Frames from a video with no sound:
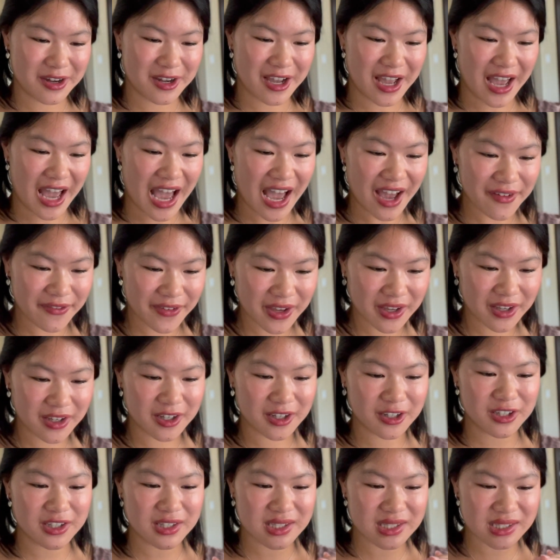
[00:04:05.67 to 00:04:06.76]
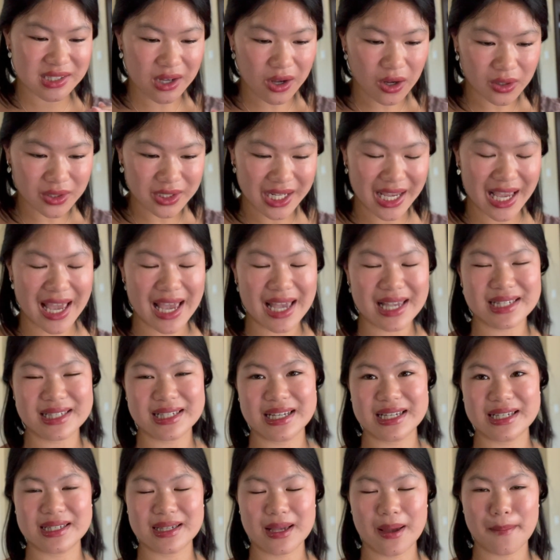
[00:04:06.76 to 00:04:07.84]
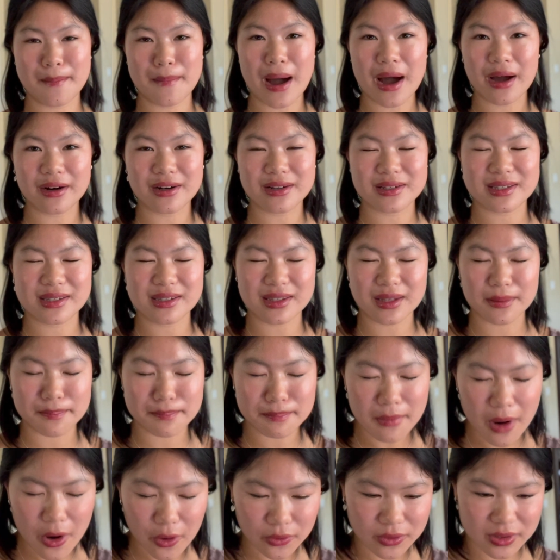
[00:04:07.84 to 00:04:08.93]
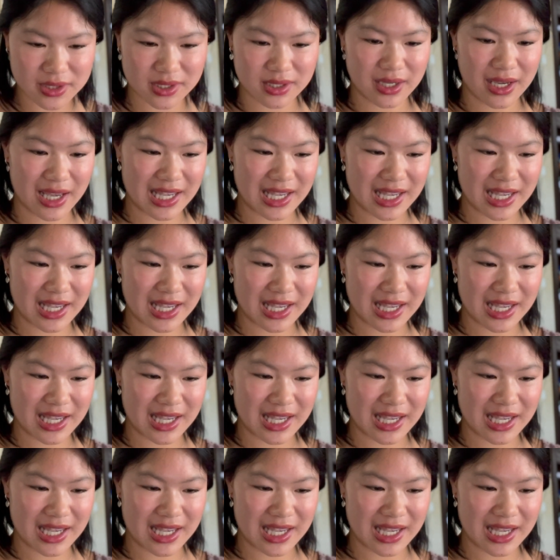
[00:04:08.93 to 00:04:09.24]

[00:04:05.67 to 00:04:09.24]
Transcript: having solid essays matters the most,